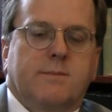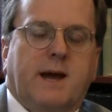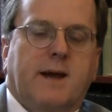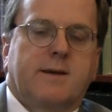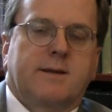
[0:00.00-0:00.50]

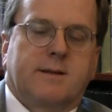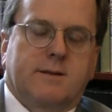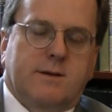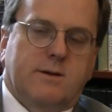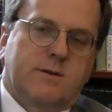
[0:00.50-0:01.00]
Back in
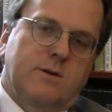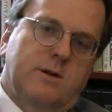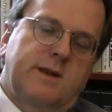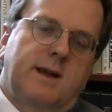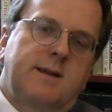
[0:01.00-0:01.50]
the
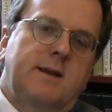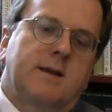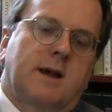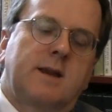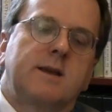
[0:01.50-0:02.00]
early
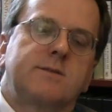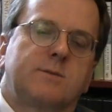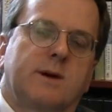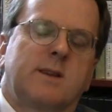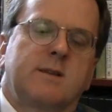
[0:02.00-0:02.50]
1990s,
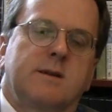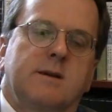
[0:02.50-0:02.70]
when